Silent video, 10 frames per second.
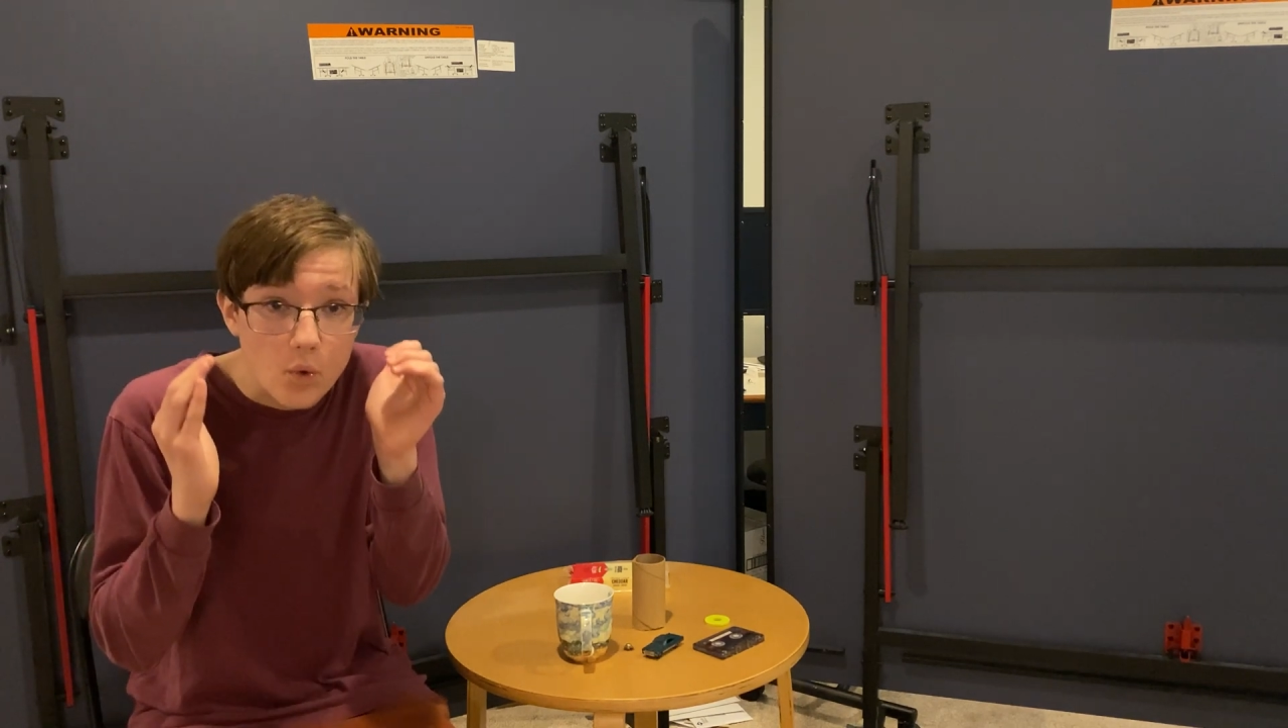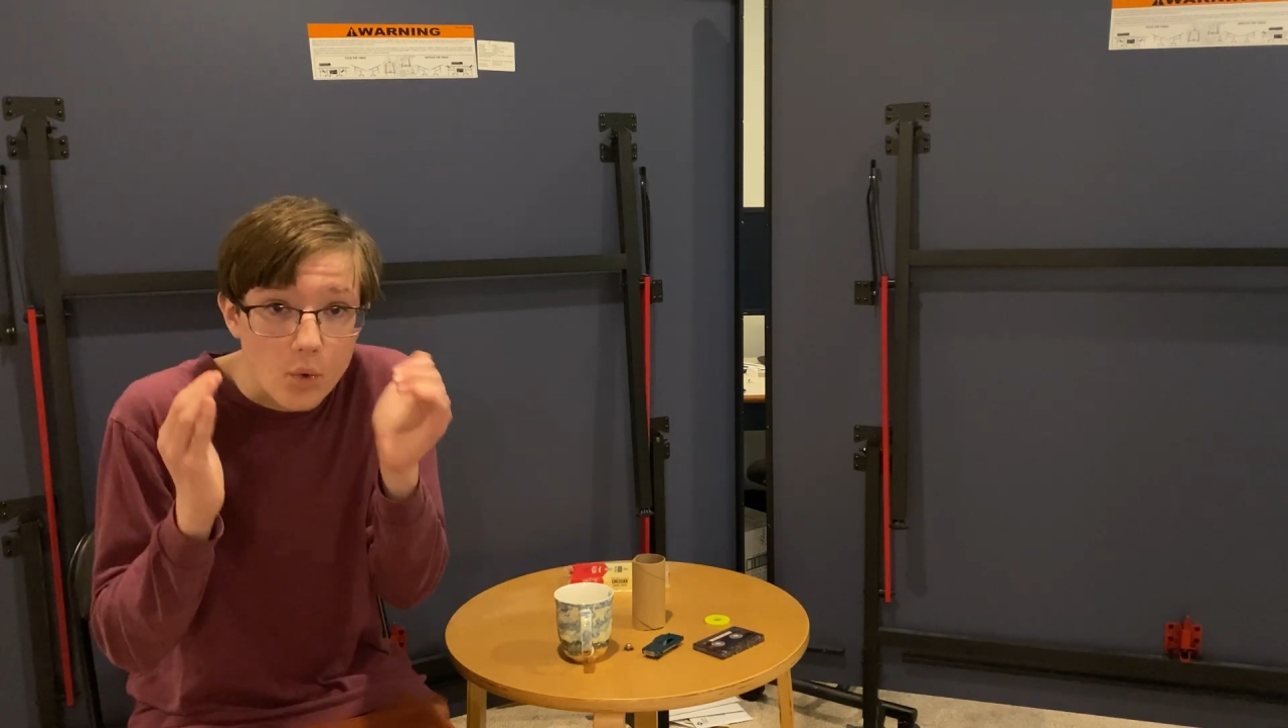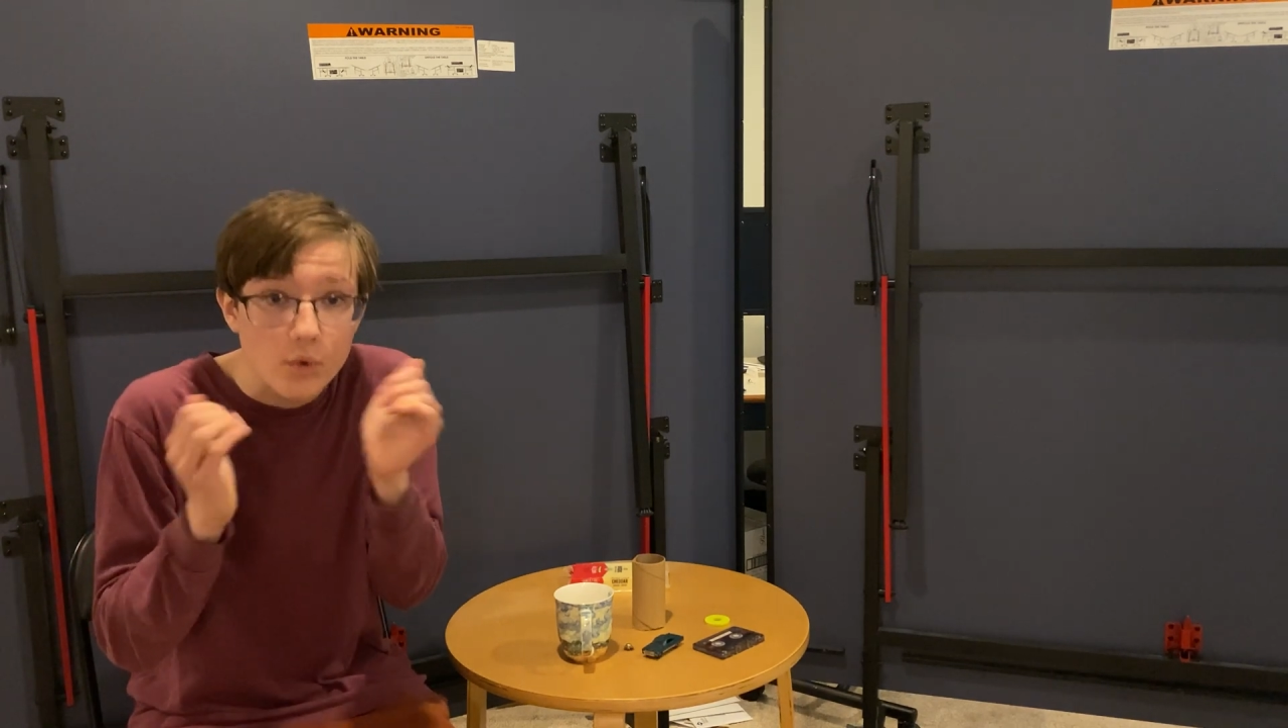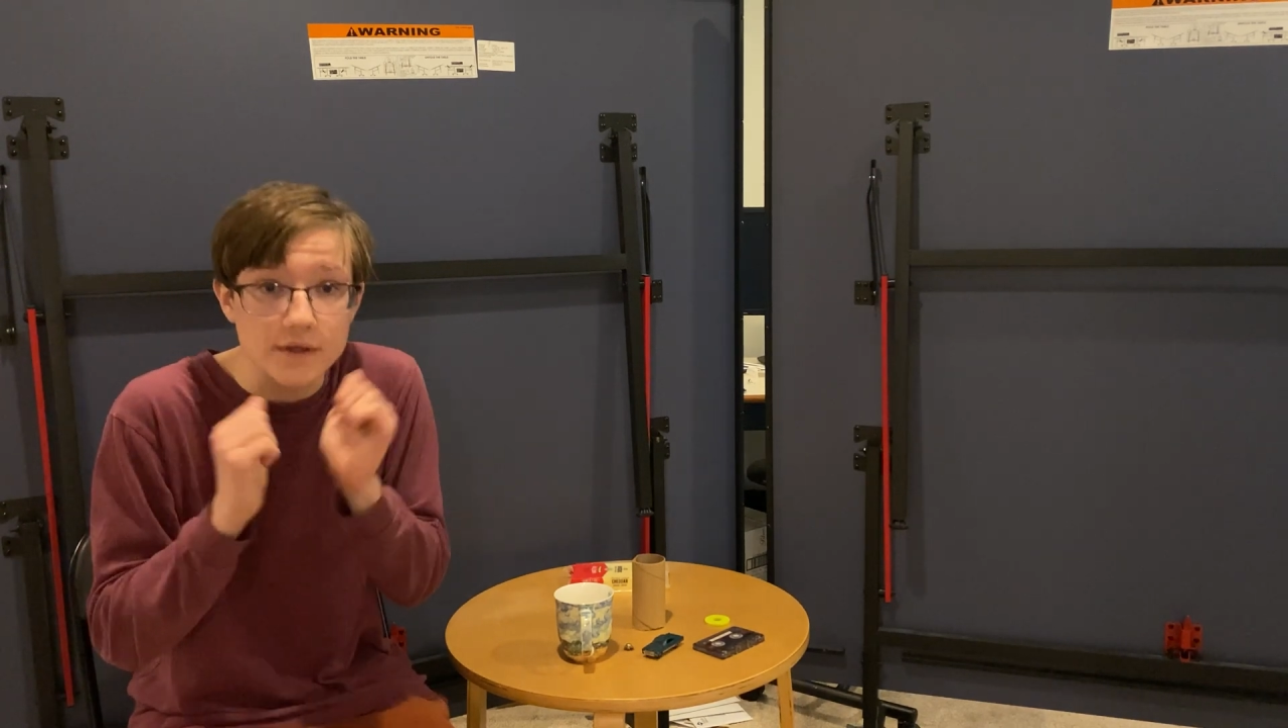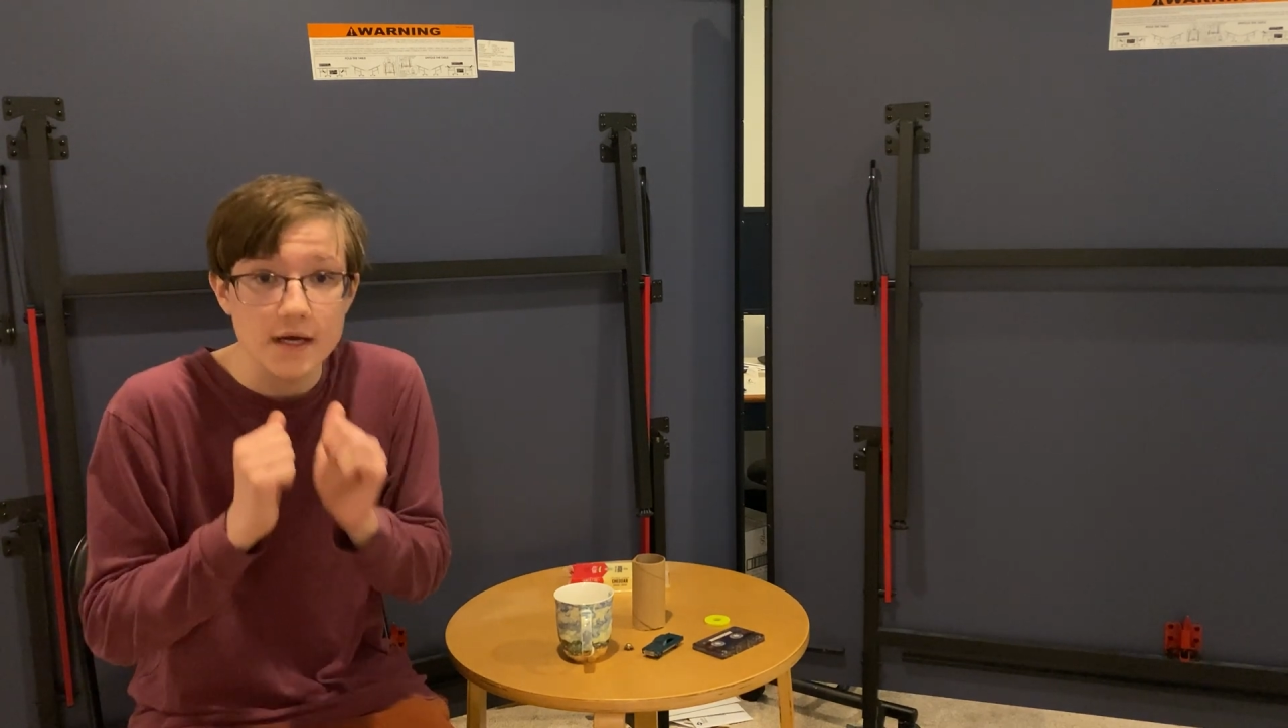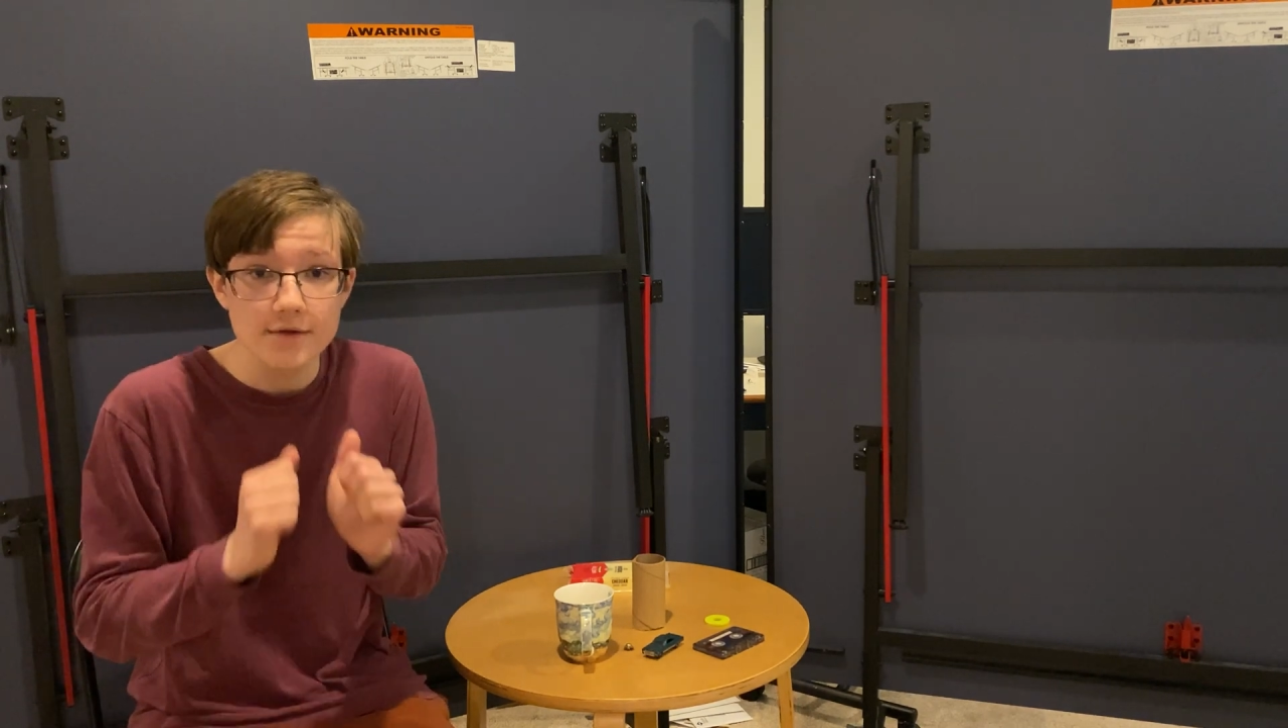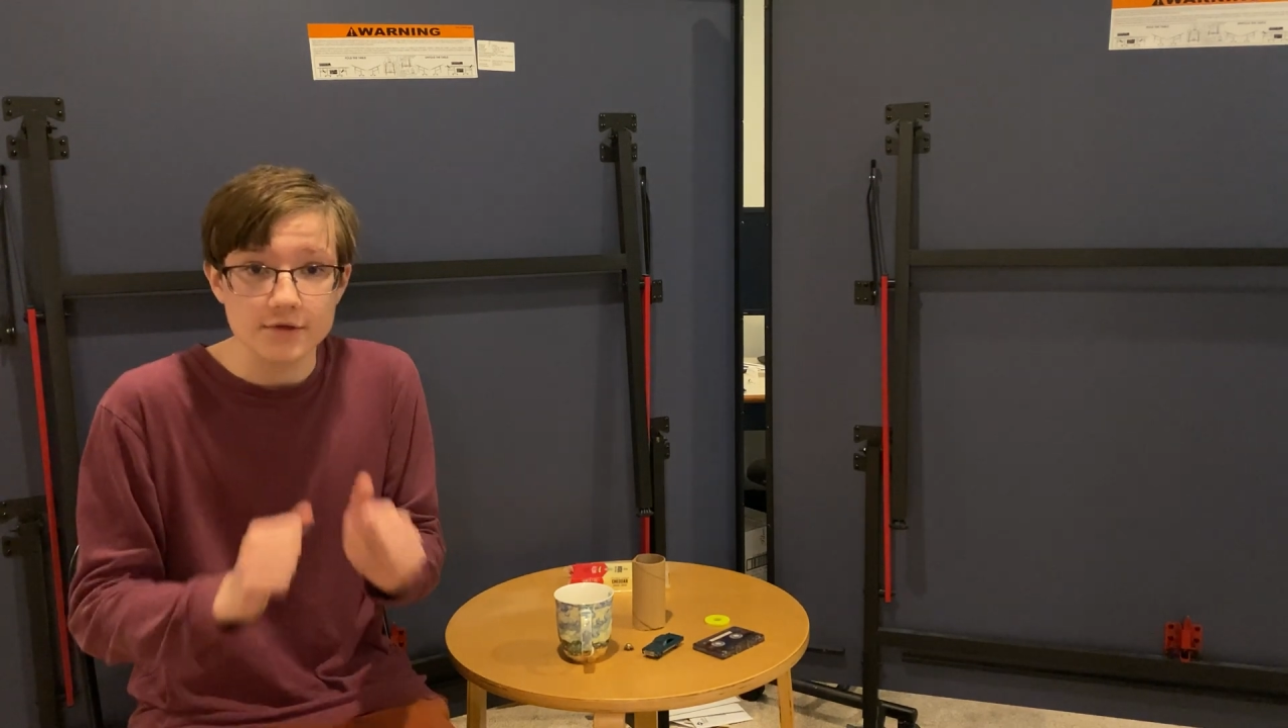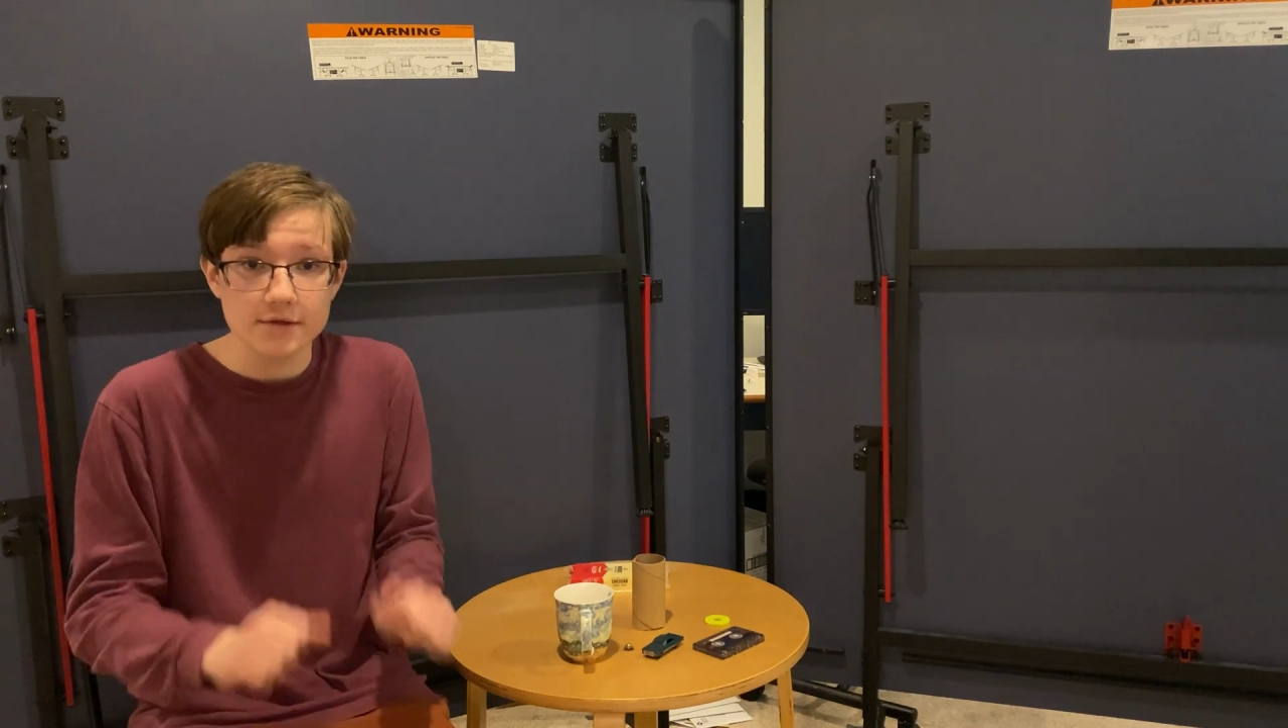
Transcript: or the other?